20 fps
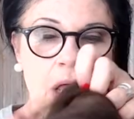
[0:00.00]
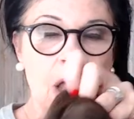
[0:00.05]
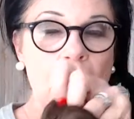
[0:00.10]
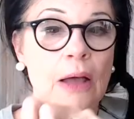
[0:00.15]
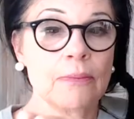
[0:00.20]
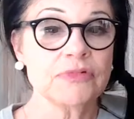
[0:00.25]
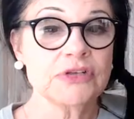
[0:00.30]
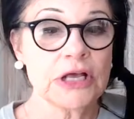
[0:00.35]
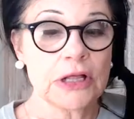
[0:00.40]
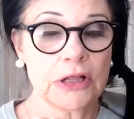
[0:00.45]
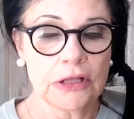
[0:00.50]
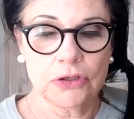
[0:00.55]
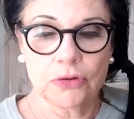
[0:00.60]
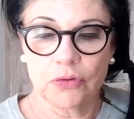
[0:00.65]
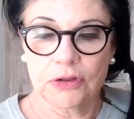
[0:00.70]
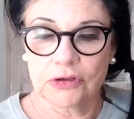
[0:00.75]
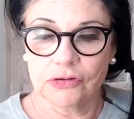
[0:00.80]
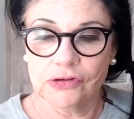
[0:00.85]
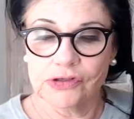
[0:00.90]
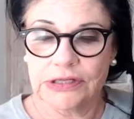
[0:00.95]
I'm telling you,
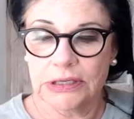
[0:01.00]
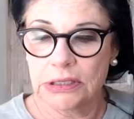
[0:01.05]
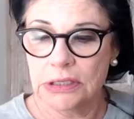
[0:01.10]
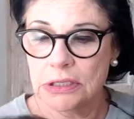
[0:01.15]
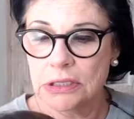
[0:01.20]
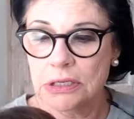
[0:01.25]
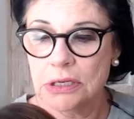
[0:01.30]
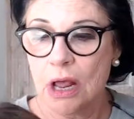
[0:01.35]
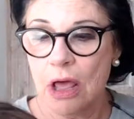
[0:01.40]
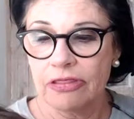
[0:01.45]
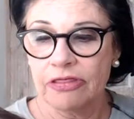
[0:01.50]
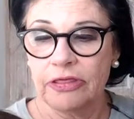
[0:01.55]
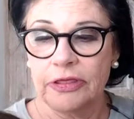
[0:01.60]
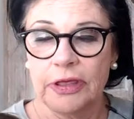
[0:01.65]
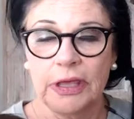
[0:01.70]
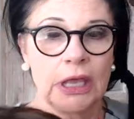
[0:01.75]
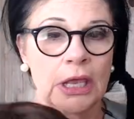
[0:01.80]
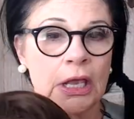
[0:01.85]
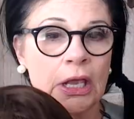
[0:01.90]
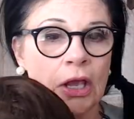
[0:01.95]
there's
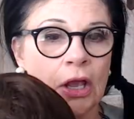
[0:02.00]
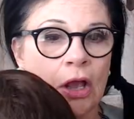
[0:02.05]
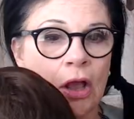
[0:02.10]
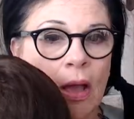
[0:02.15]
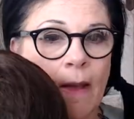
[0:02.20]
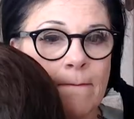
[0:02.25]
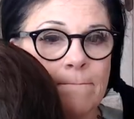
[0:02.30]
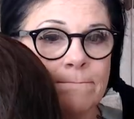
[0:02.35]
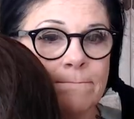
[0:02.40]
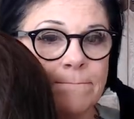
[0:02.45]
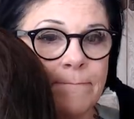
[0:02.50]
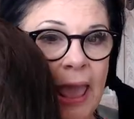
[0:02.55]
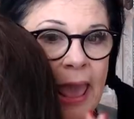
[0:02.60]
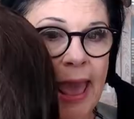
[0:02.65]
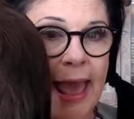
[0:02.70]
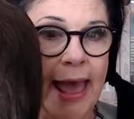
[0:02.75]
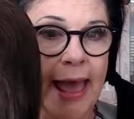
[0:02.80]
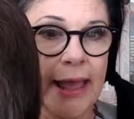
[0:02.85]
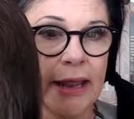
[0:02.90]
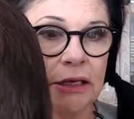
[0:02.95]
nothing
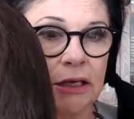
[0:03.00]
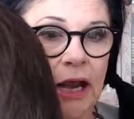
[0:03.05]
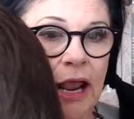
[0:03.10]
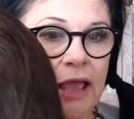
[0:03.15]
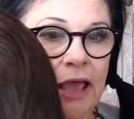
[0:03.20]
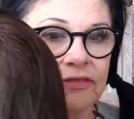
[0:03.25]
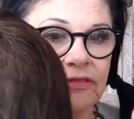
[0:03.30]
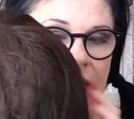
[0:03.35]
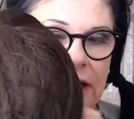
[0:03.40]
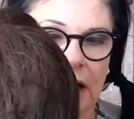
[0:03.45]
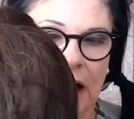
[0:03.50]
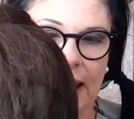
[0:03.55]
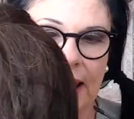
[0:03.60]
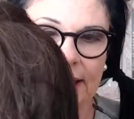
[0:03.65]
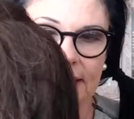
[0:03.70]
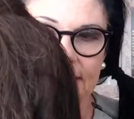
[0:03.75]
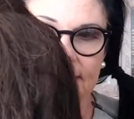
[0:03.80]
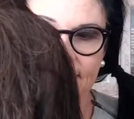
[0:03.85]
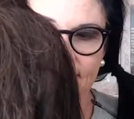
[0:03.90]
bad that I can